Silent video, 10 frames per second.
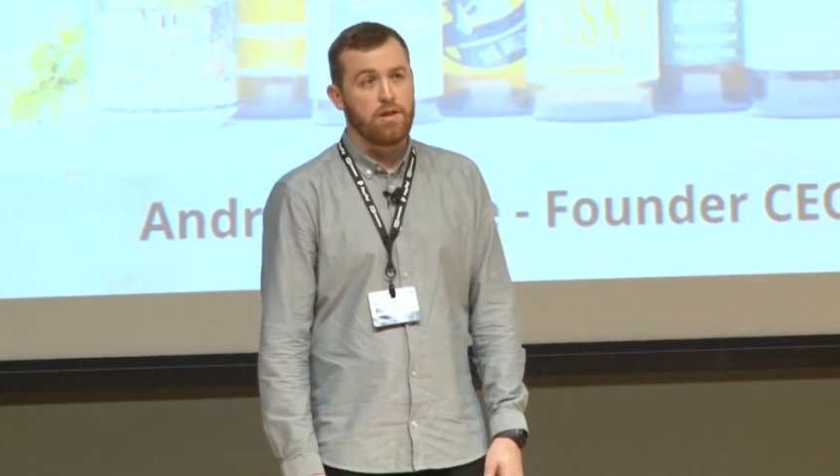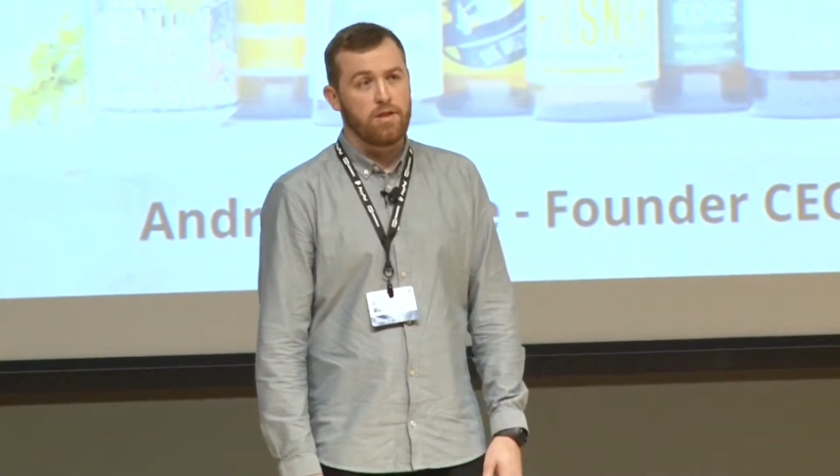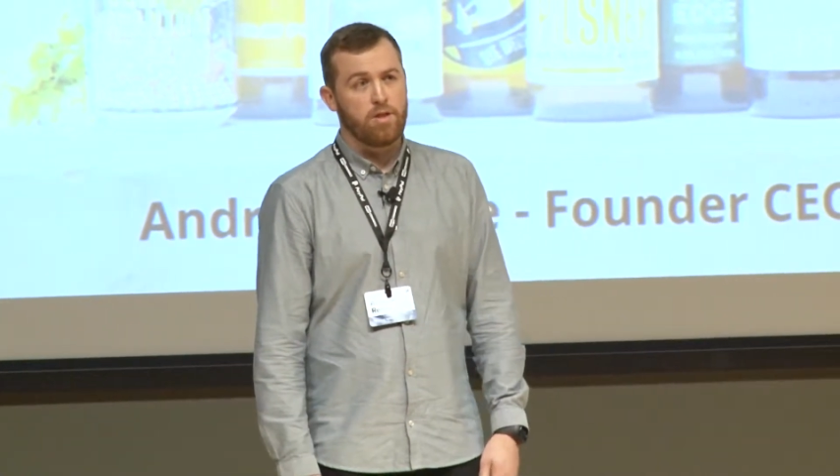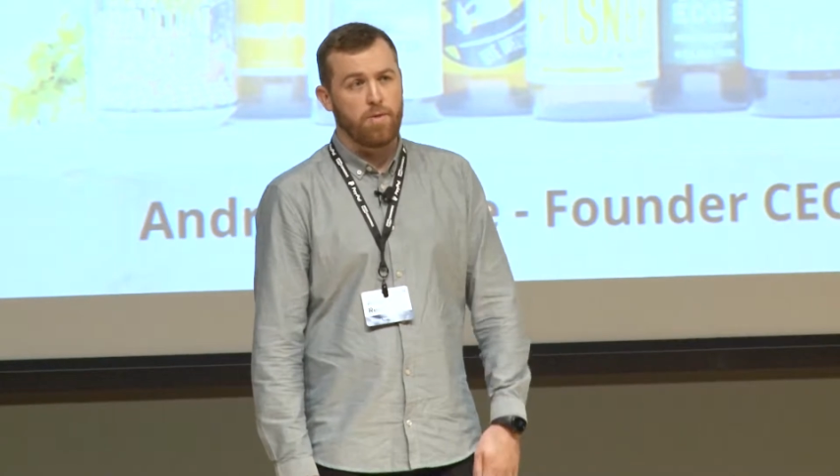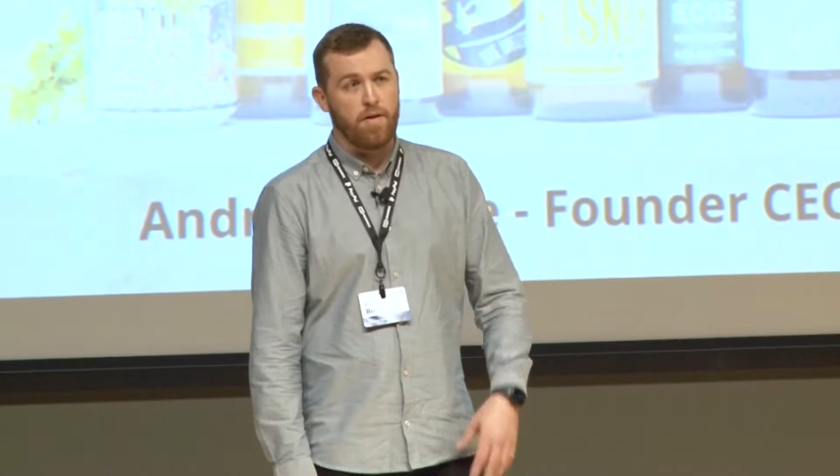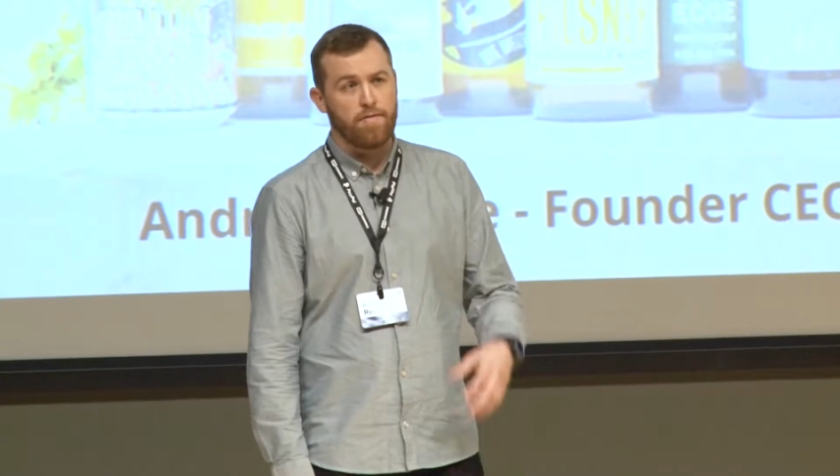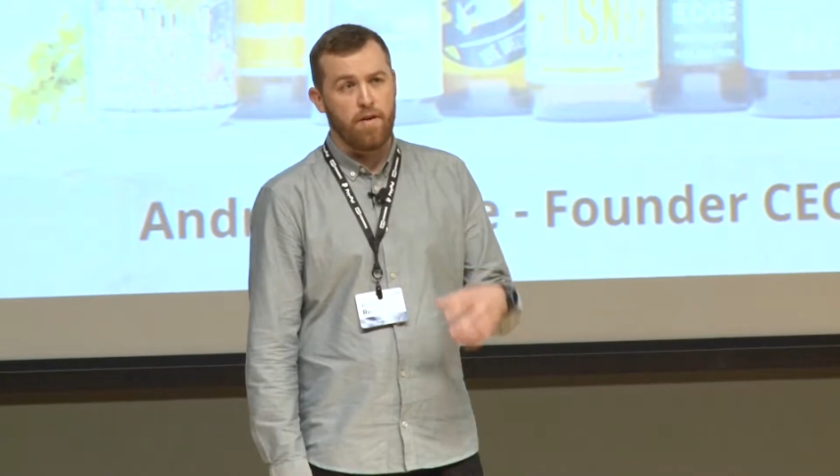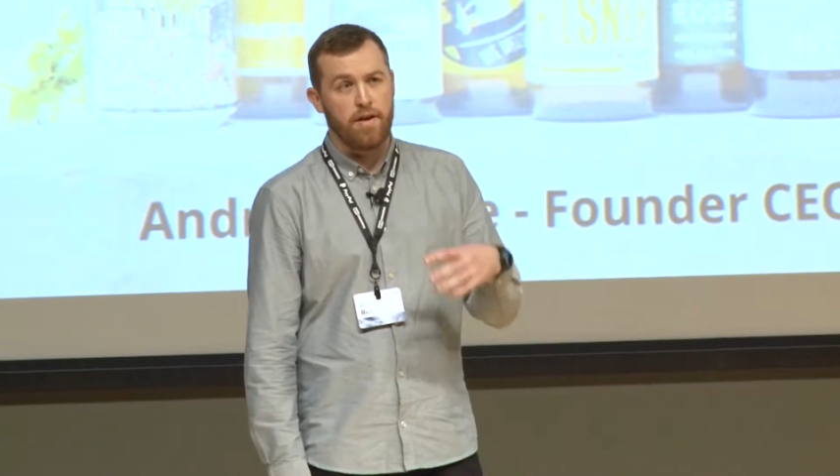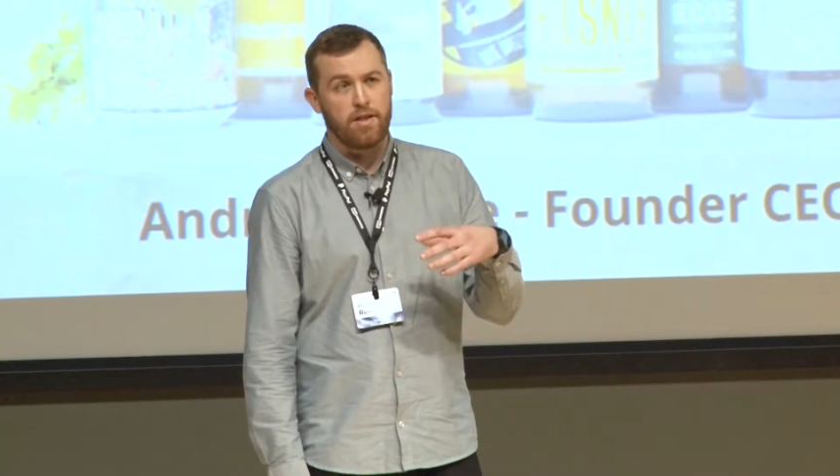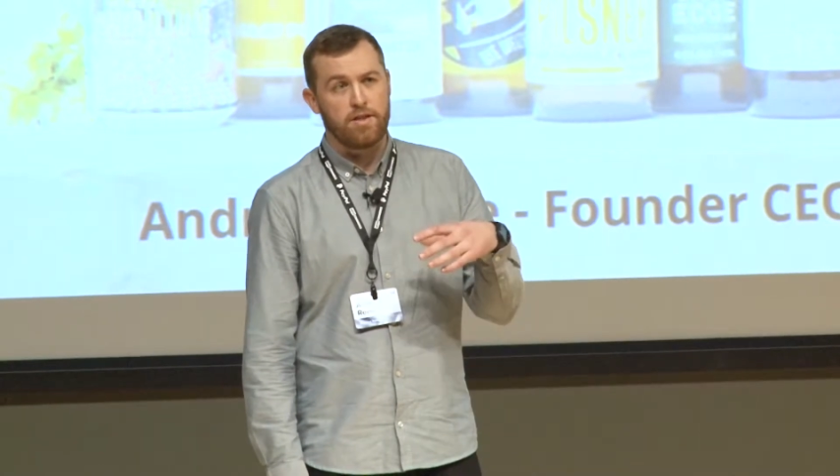So when I
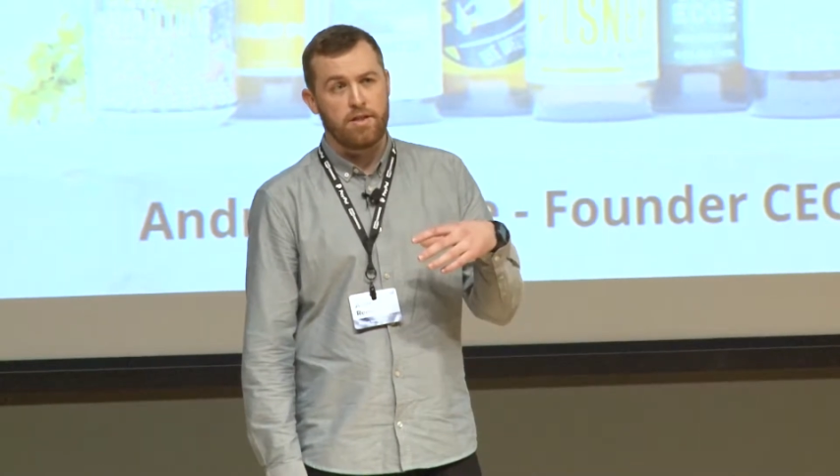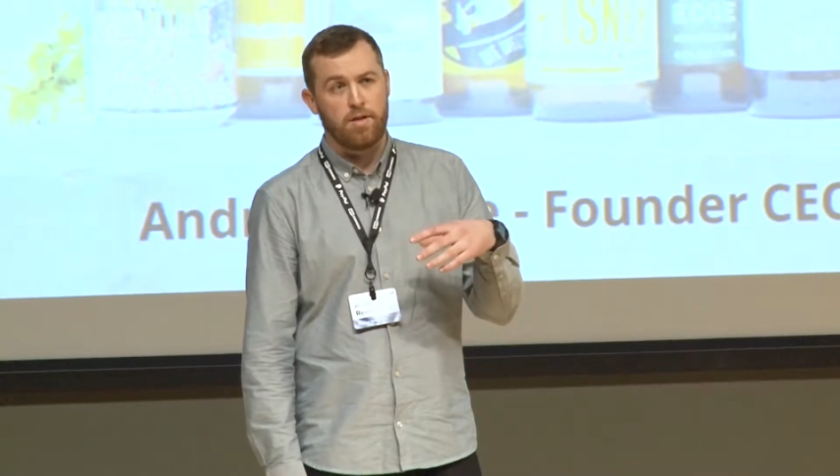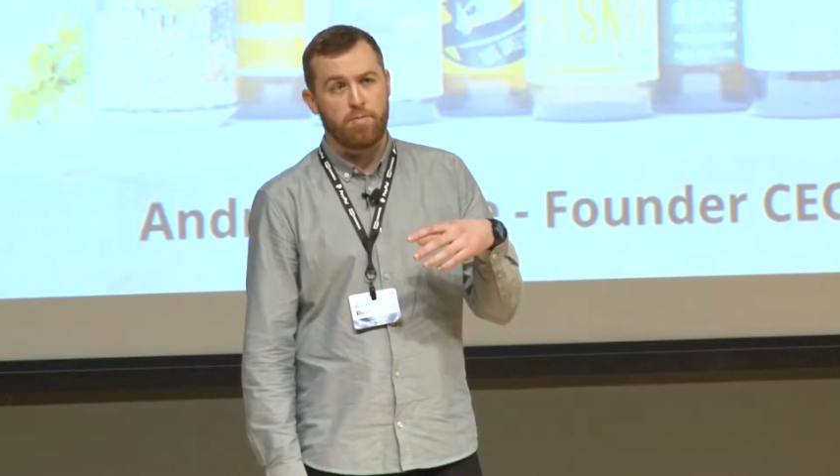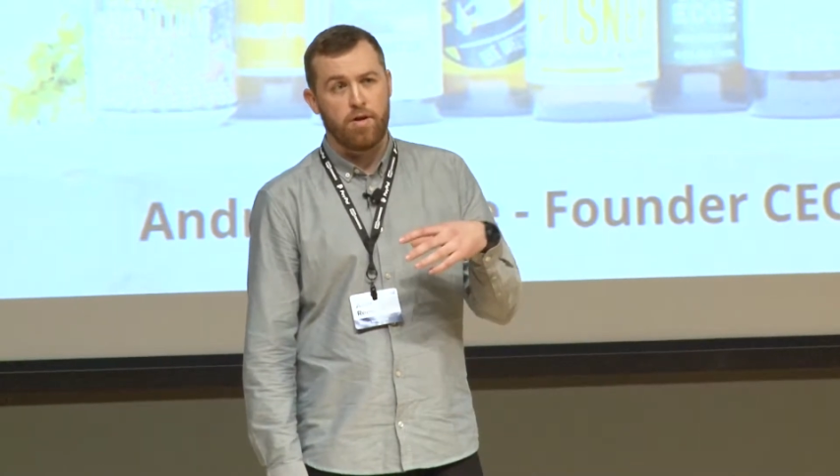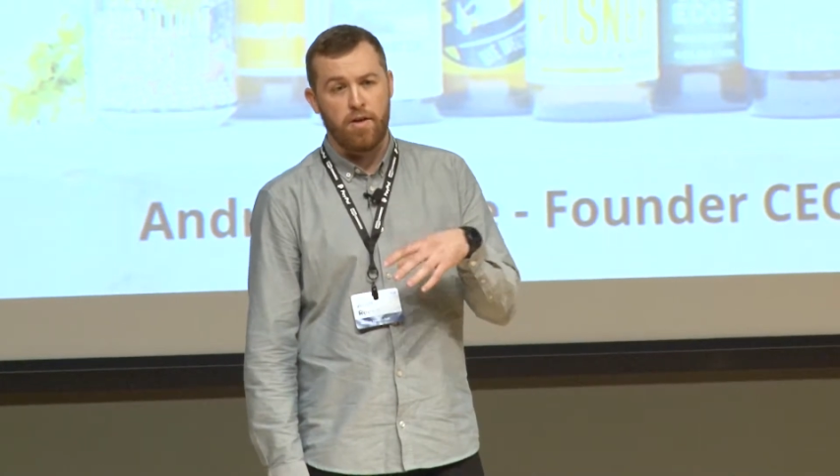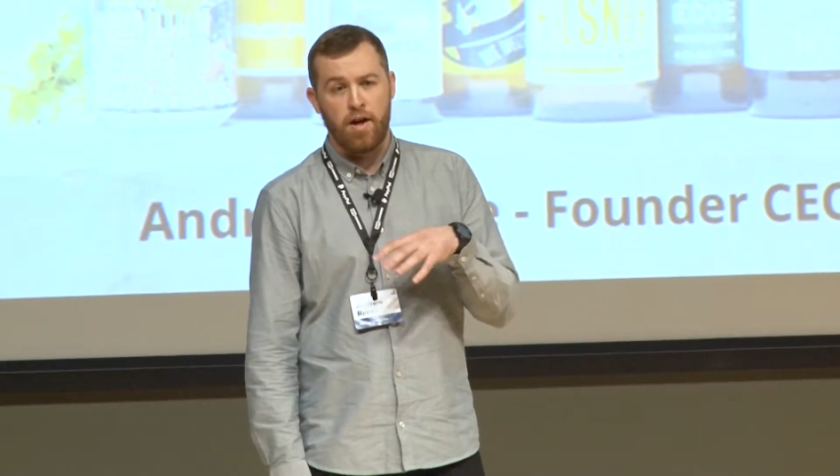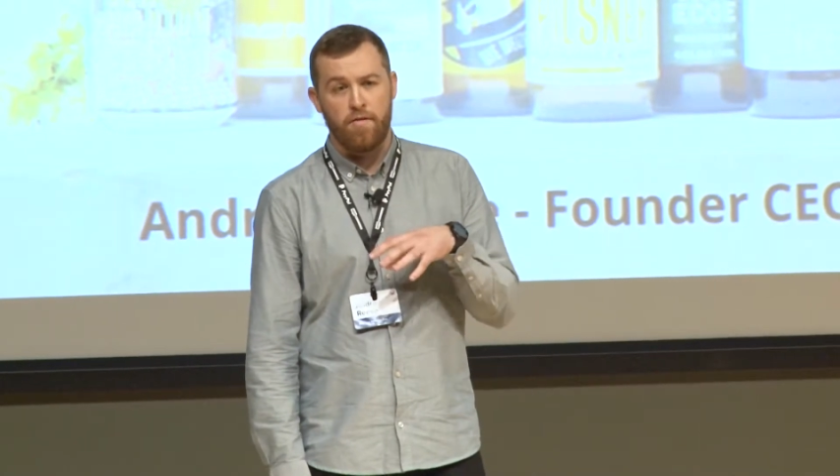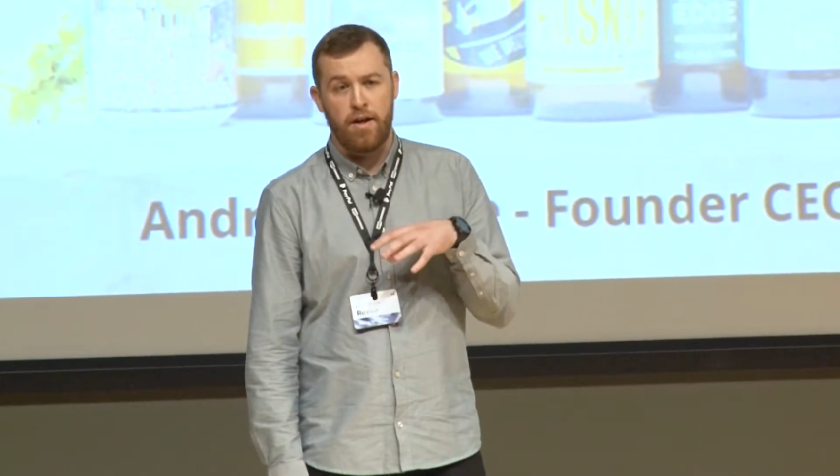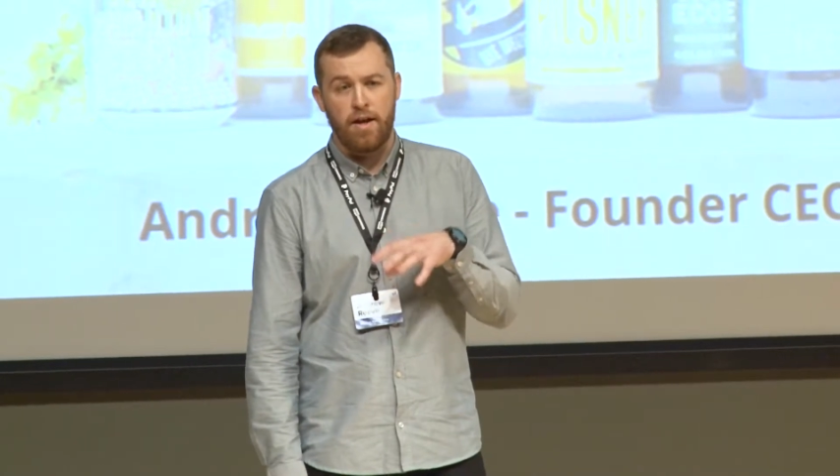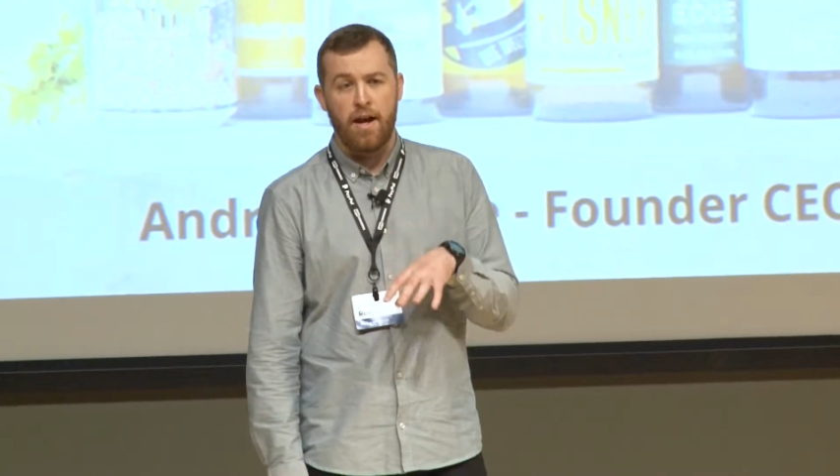find a brewery I
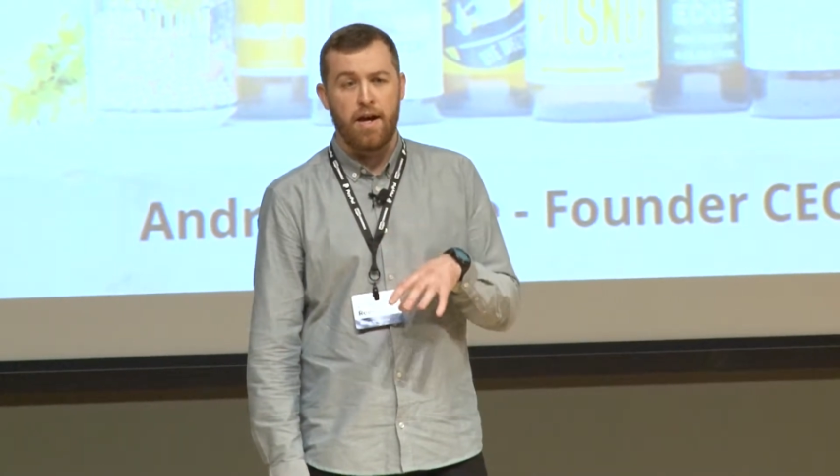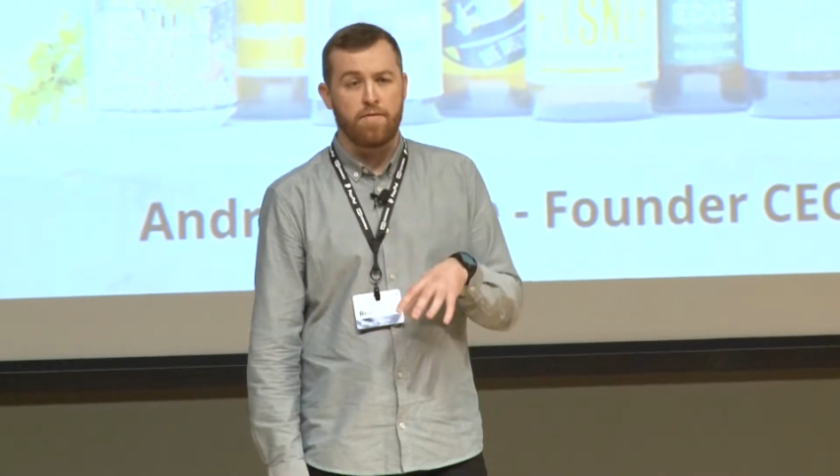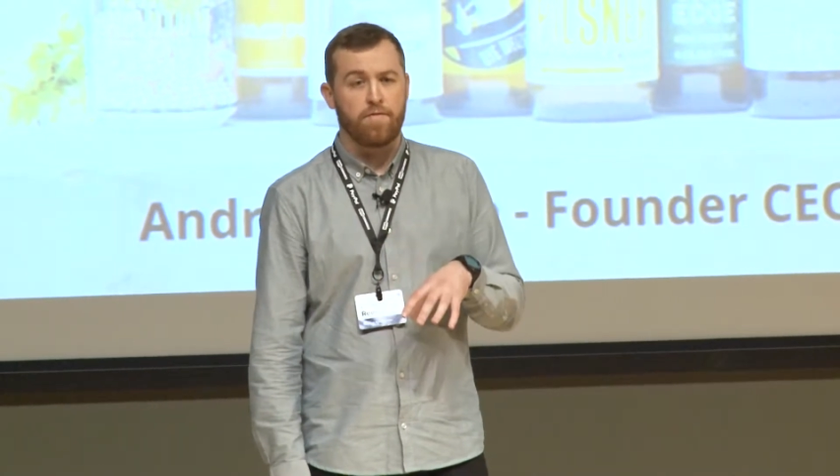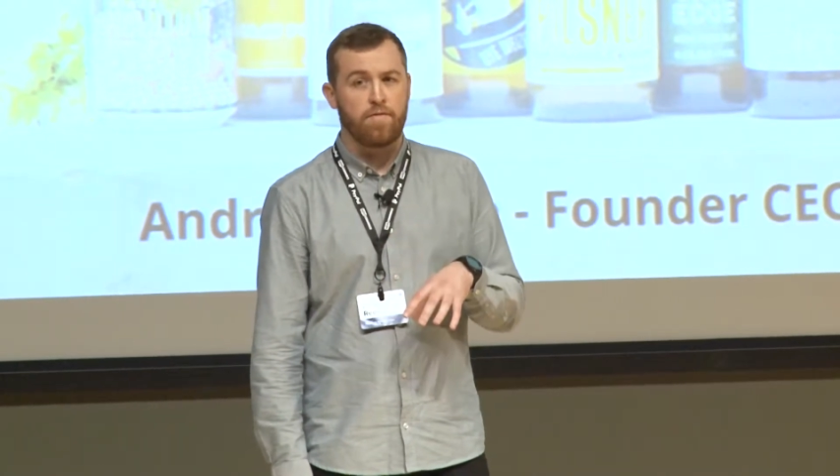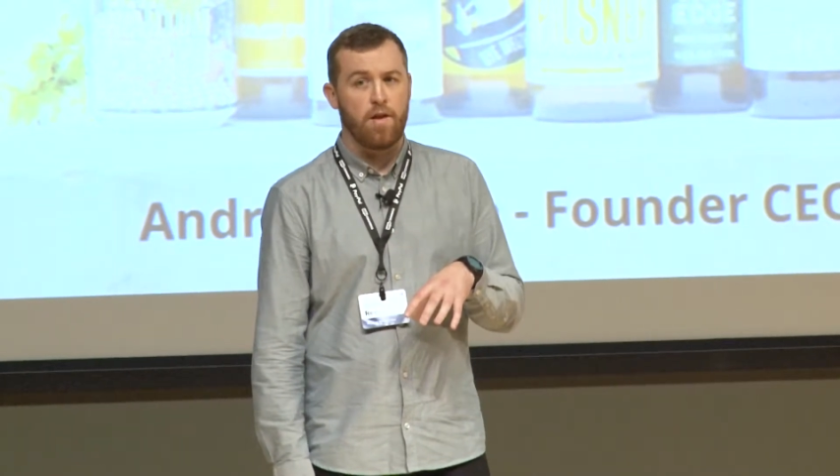really love,